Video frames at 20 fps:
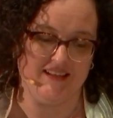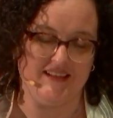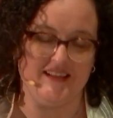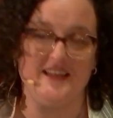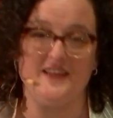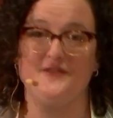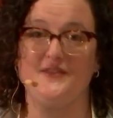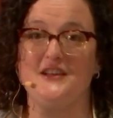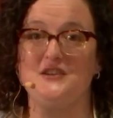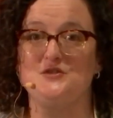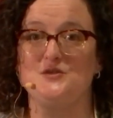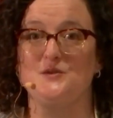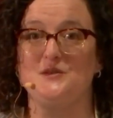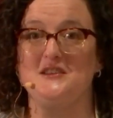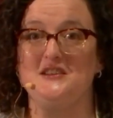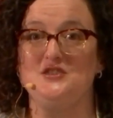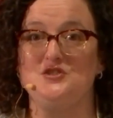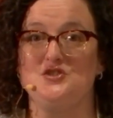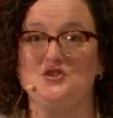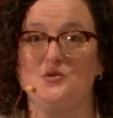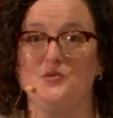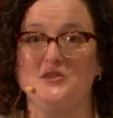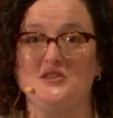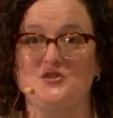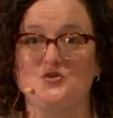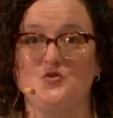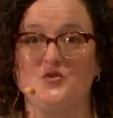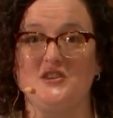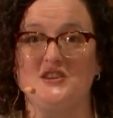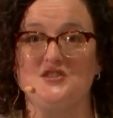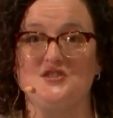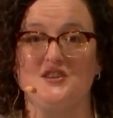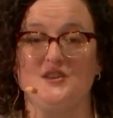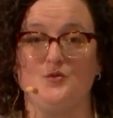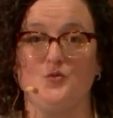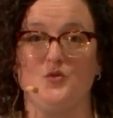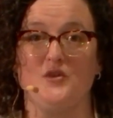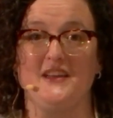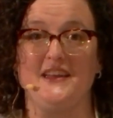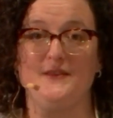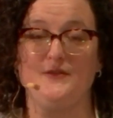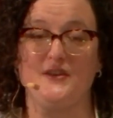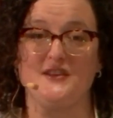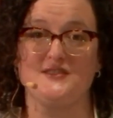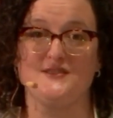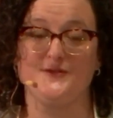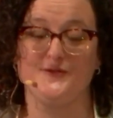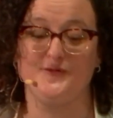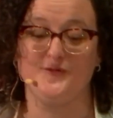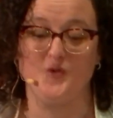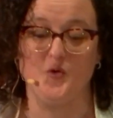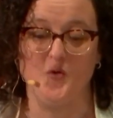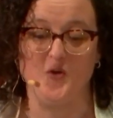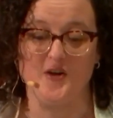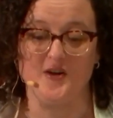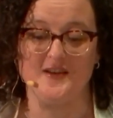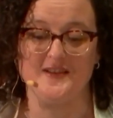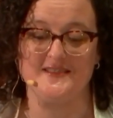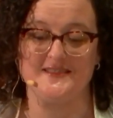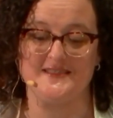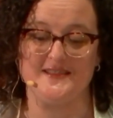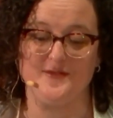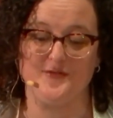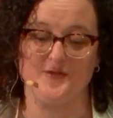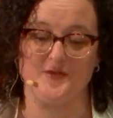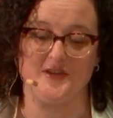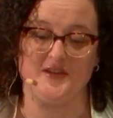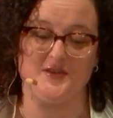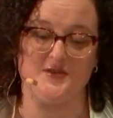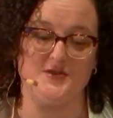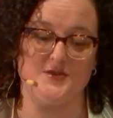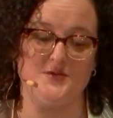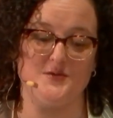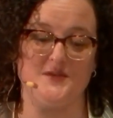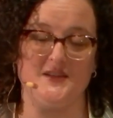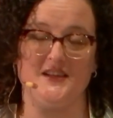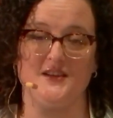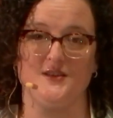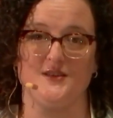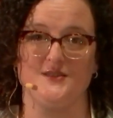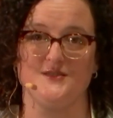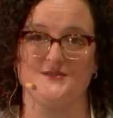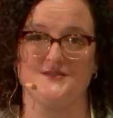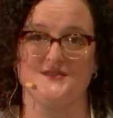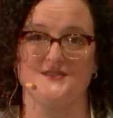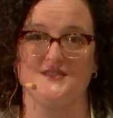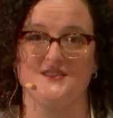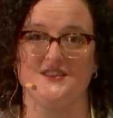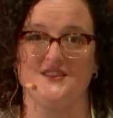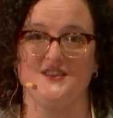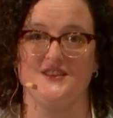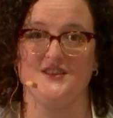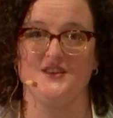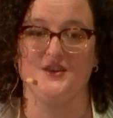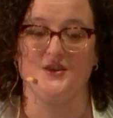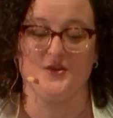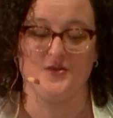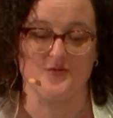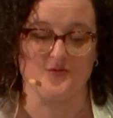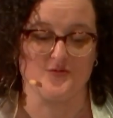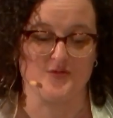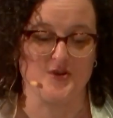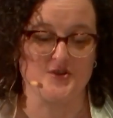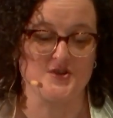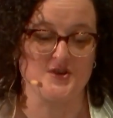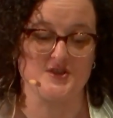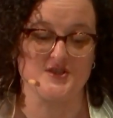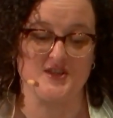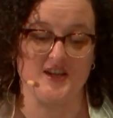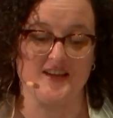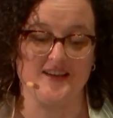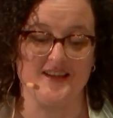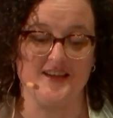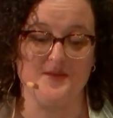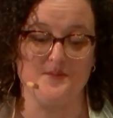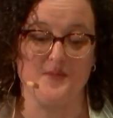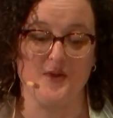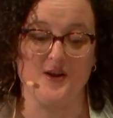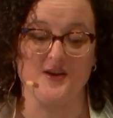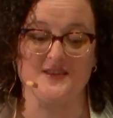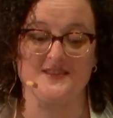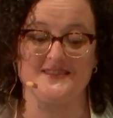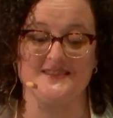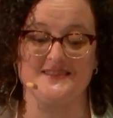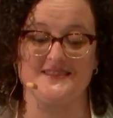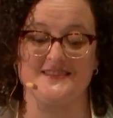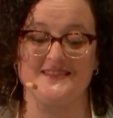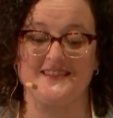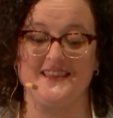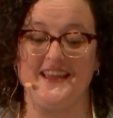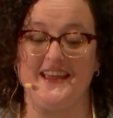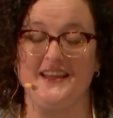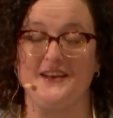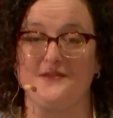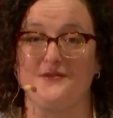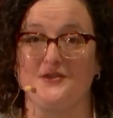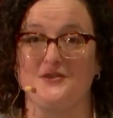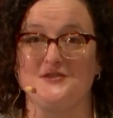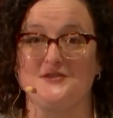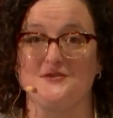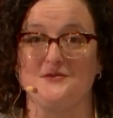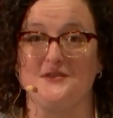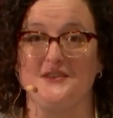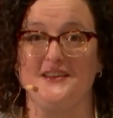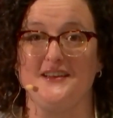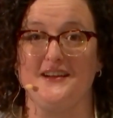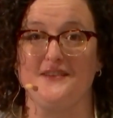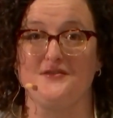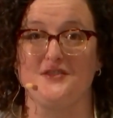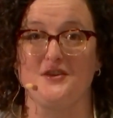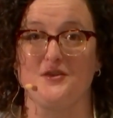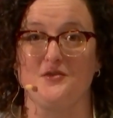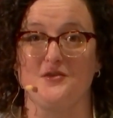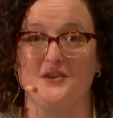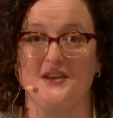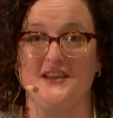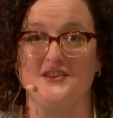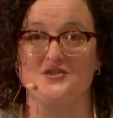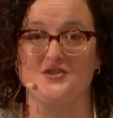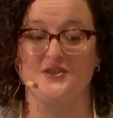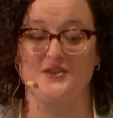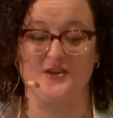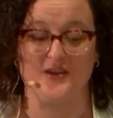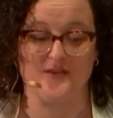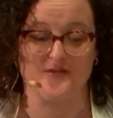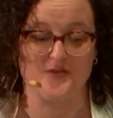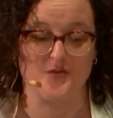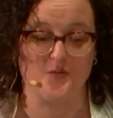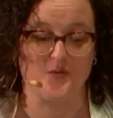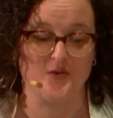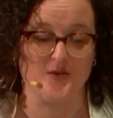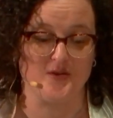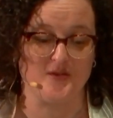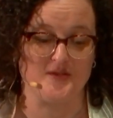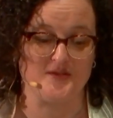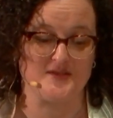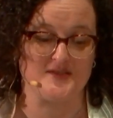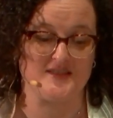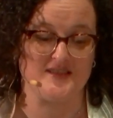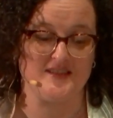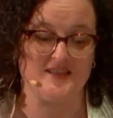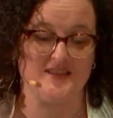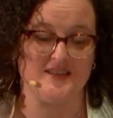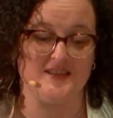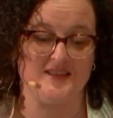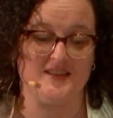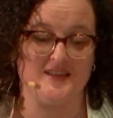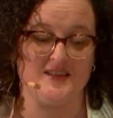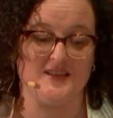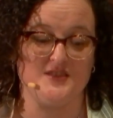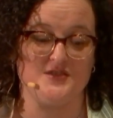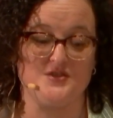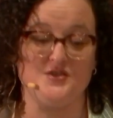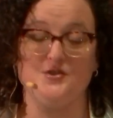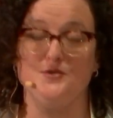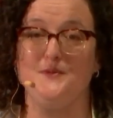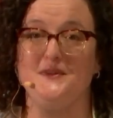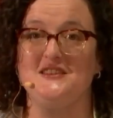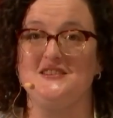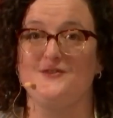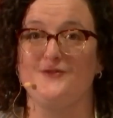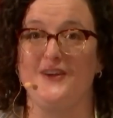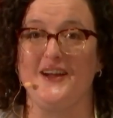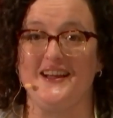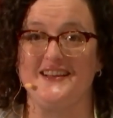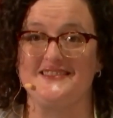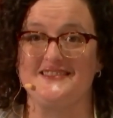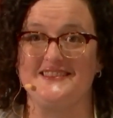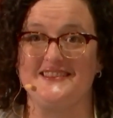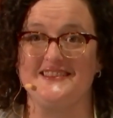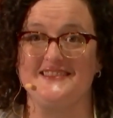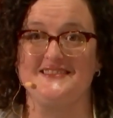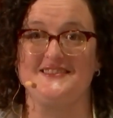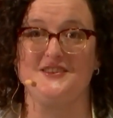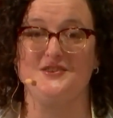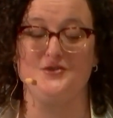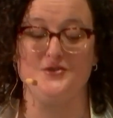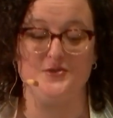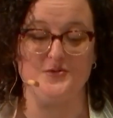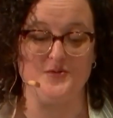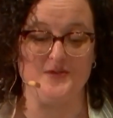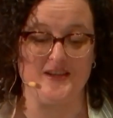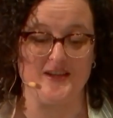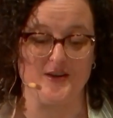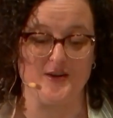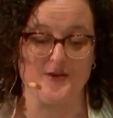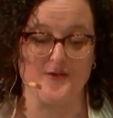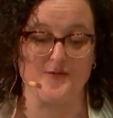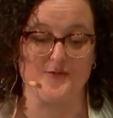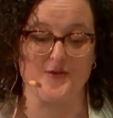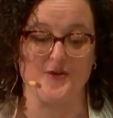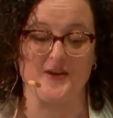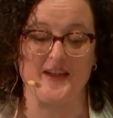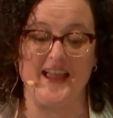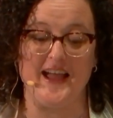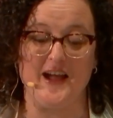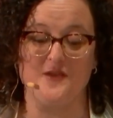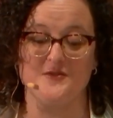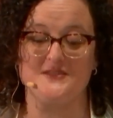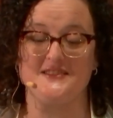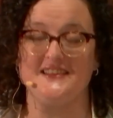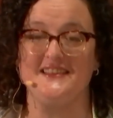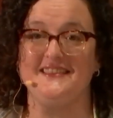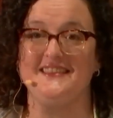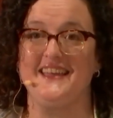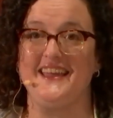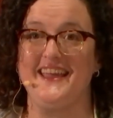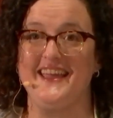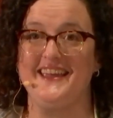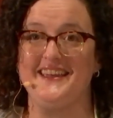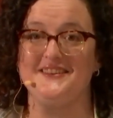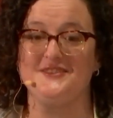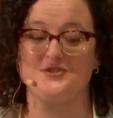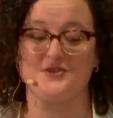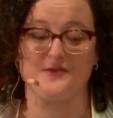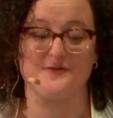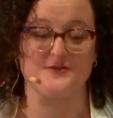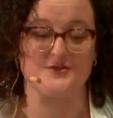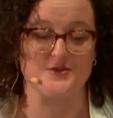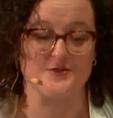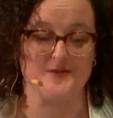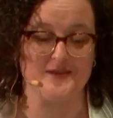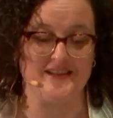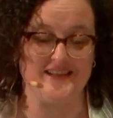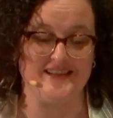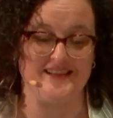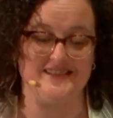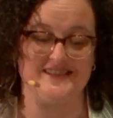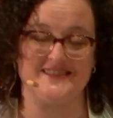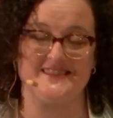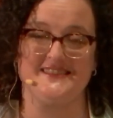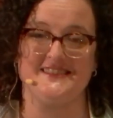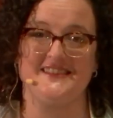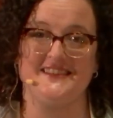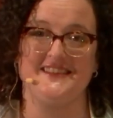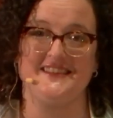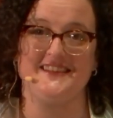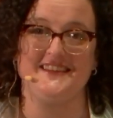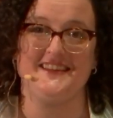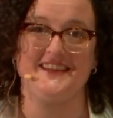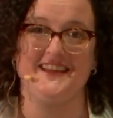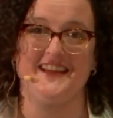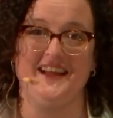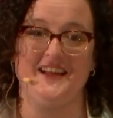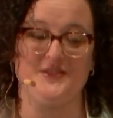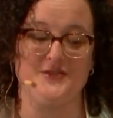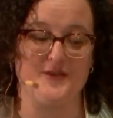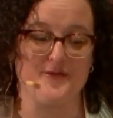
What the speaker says: Eventually, Jewish tradition will give us 4 different new years. Rosh Hashanah marks the anniversary of the creation of the world. Tu B'Shvat is the new year for counting the age of trees, and the